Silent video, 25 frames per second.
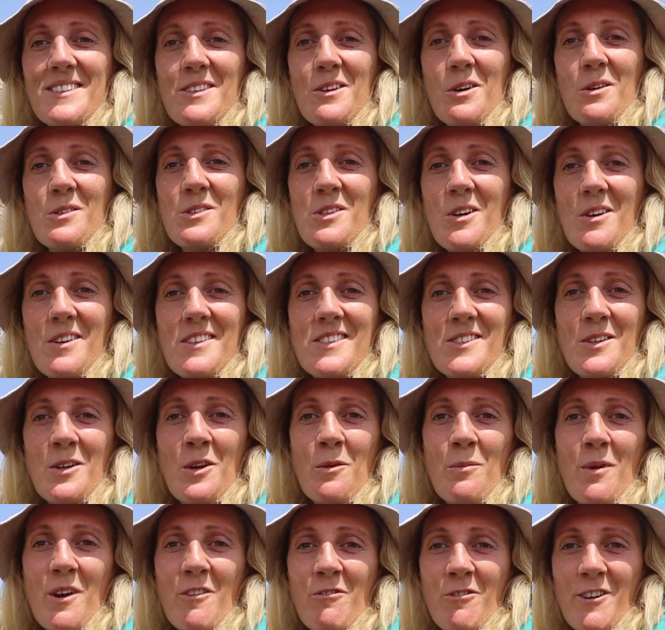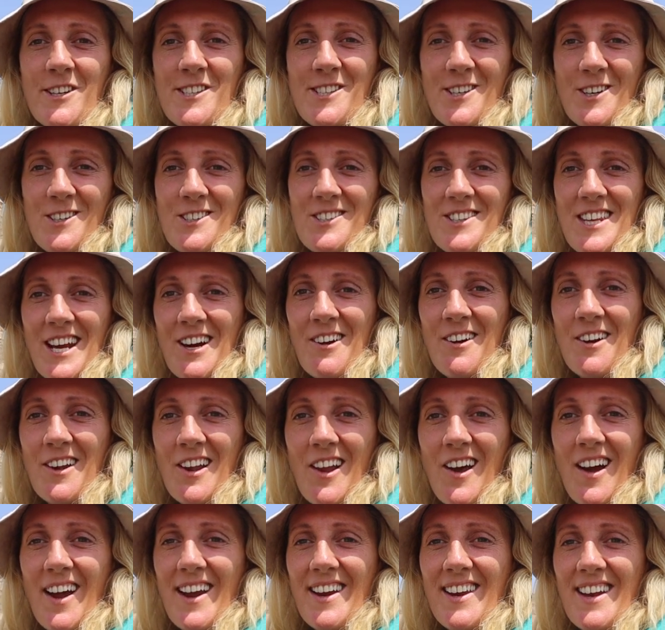So Doug's doing a bit of research there
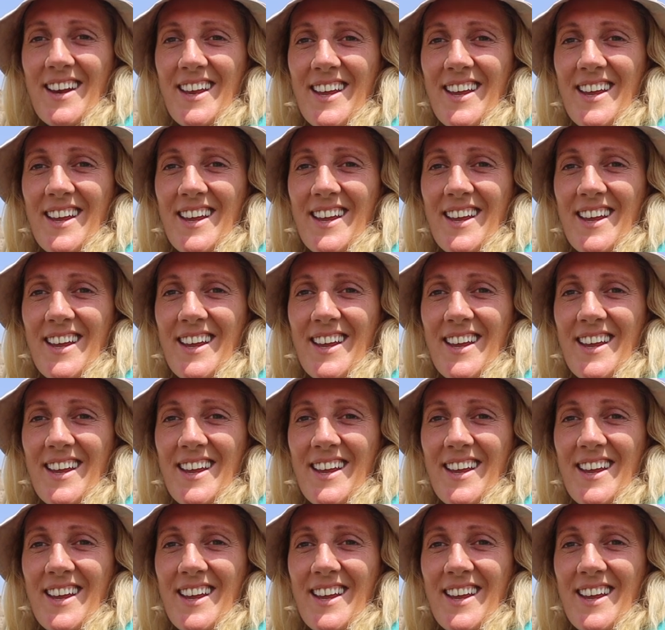online